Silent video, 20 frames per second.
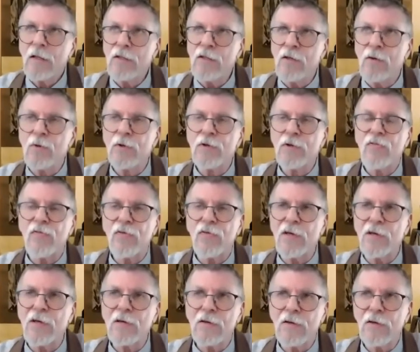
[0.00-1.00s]
you would
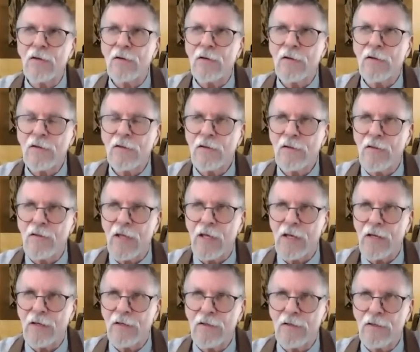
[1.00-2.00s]
think
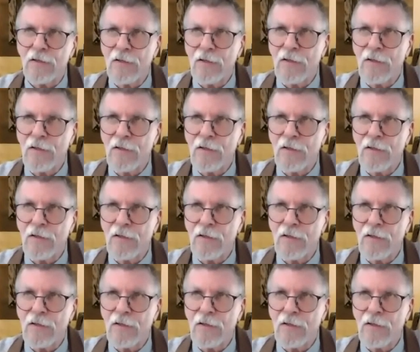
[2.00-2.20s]
that